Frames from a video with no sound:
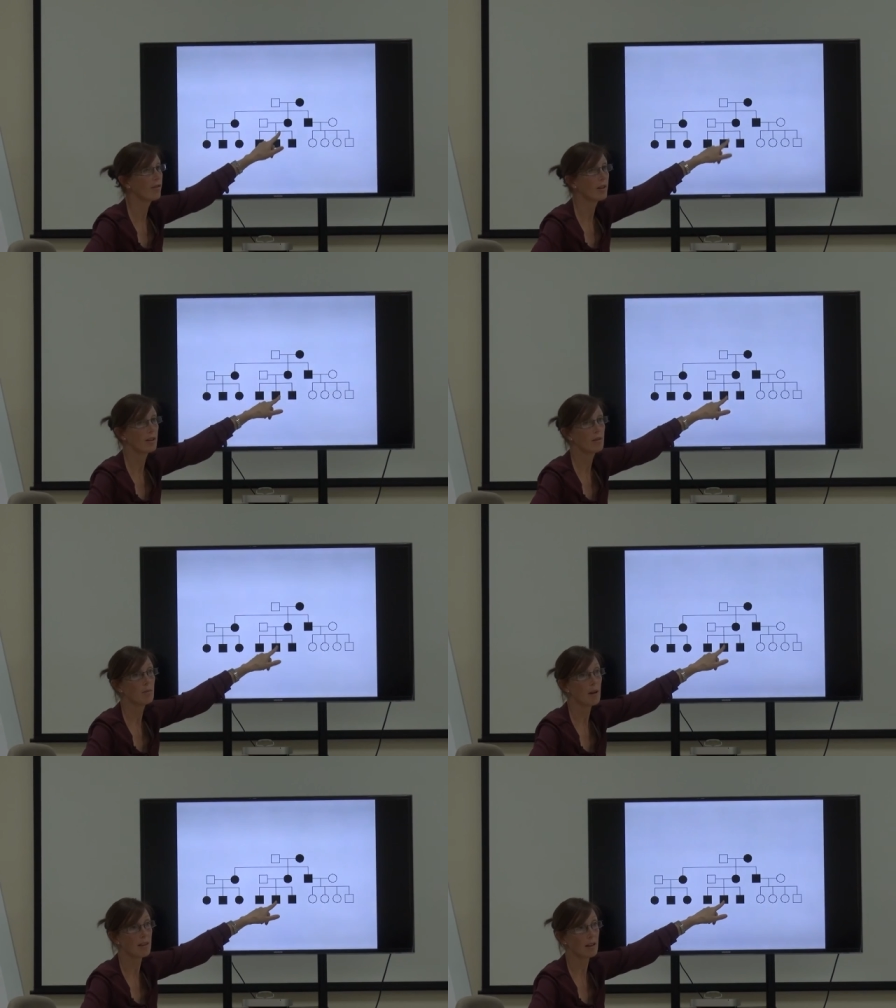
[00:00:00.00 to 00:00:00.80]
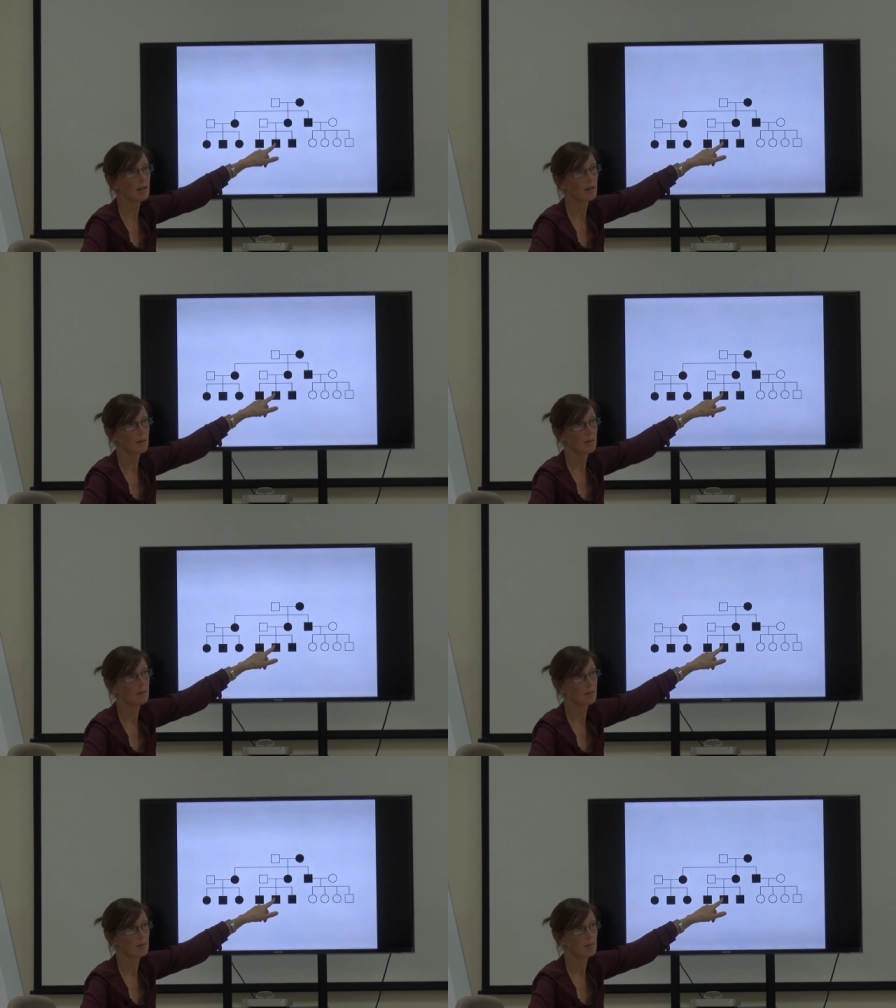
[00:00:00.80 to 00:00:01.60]
of a mother
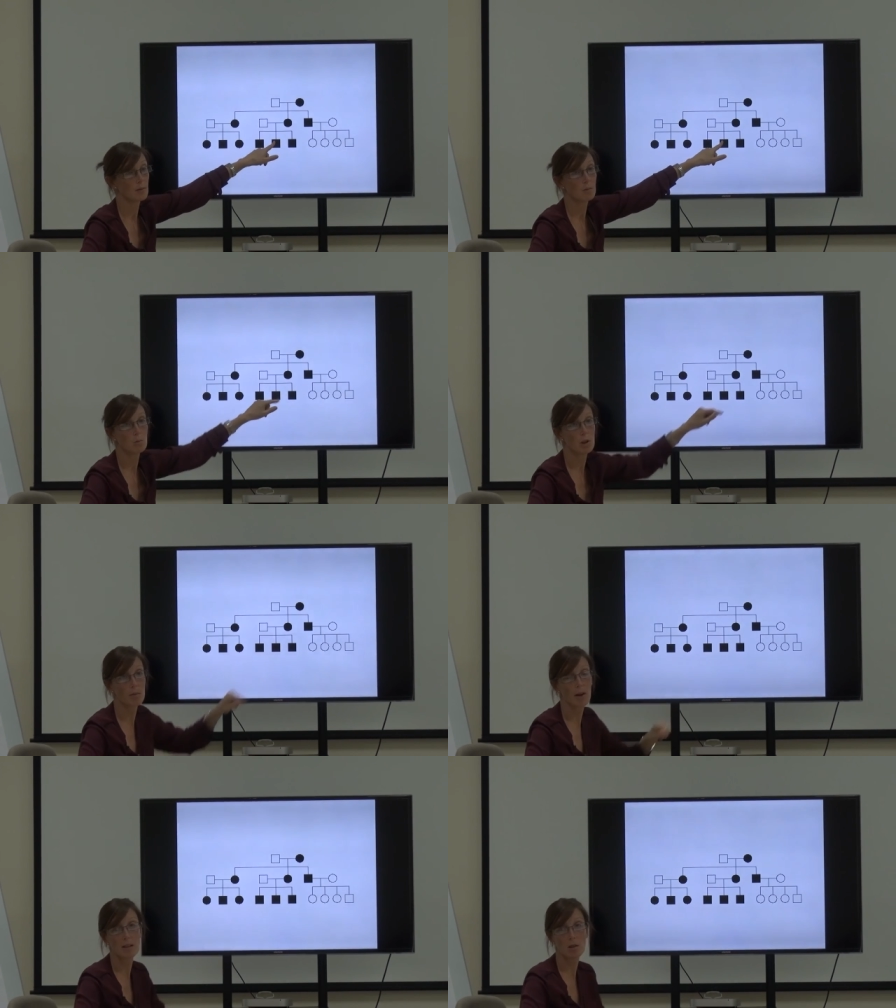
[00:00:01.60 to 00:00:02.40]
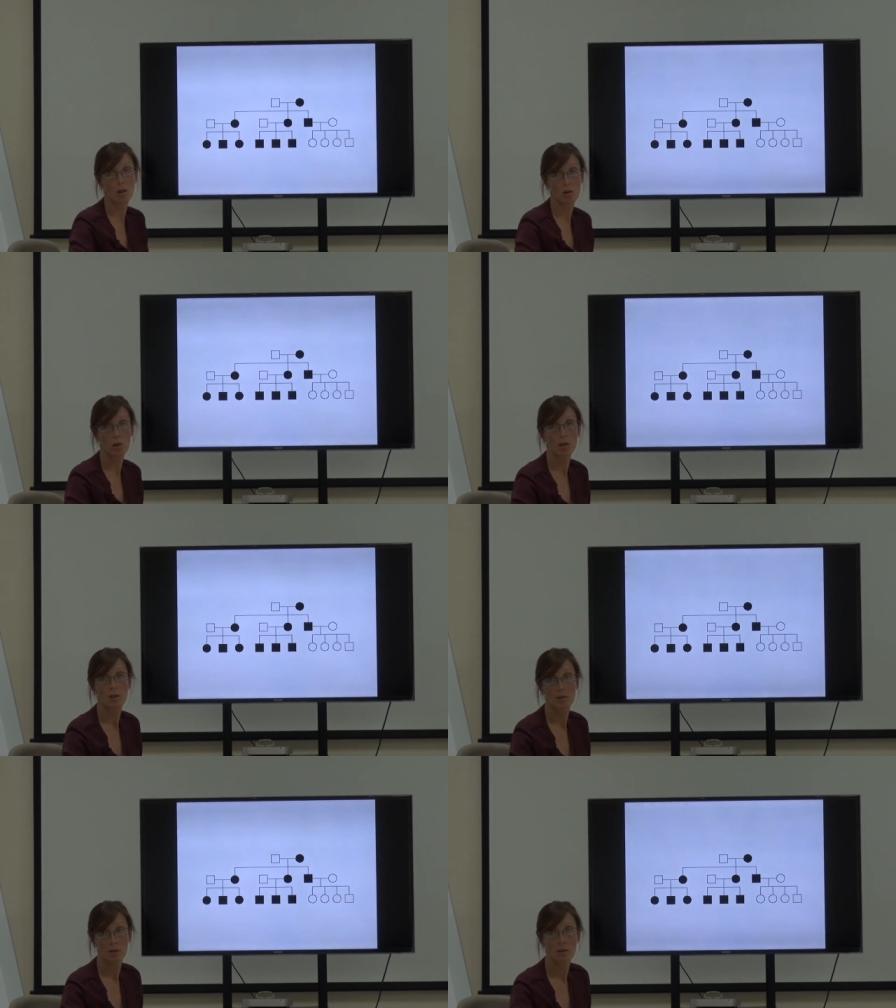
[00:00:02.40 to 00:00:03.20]
with mitochondrial.
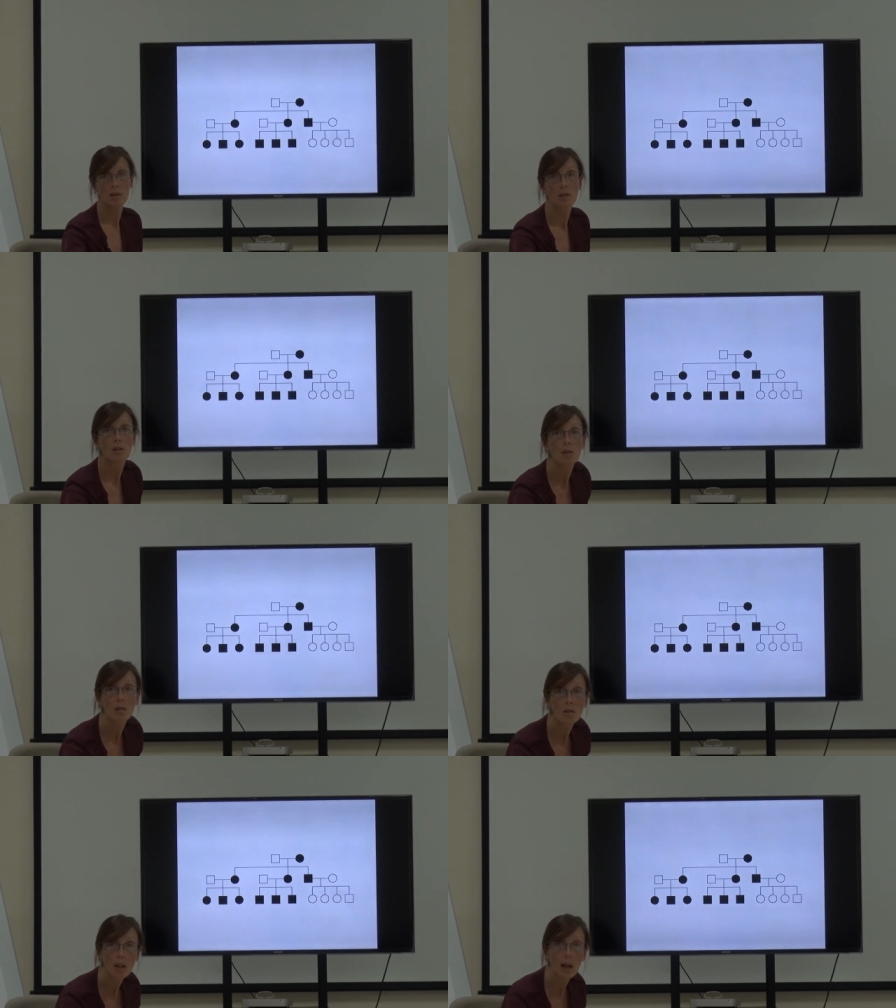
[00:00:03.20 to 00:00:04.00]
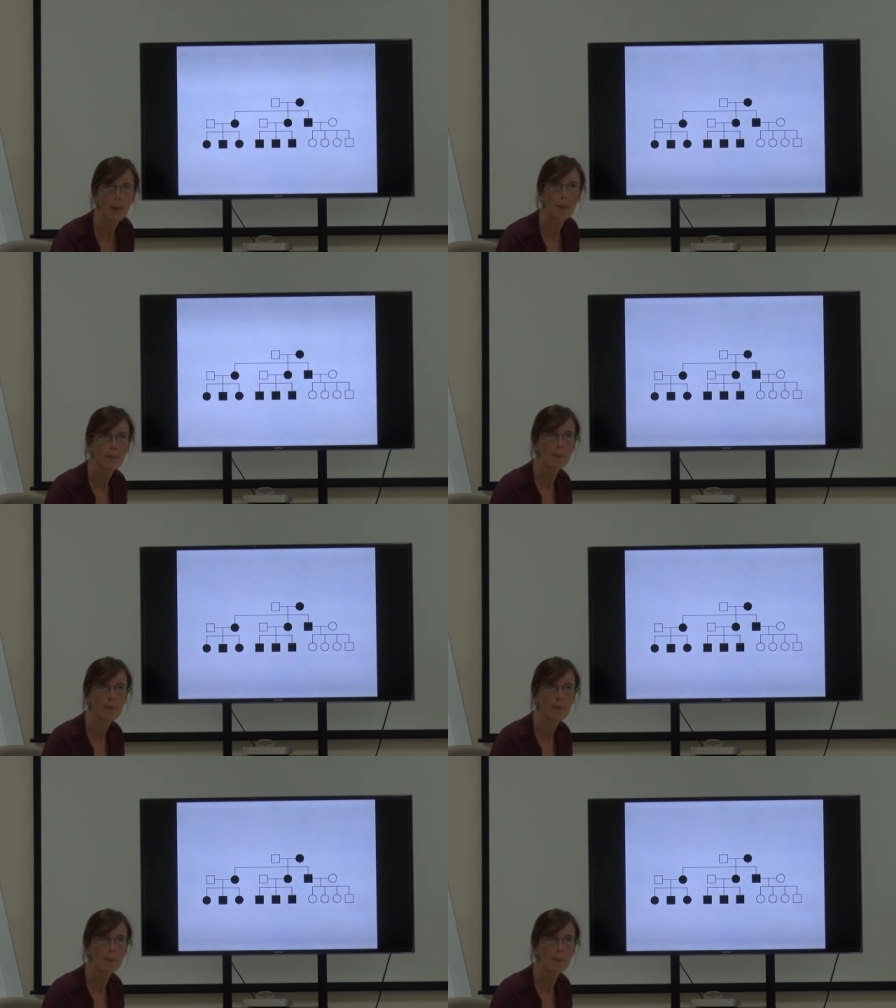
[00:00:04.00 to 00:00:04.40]
Okay.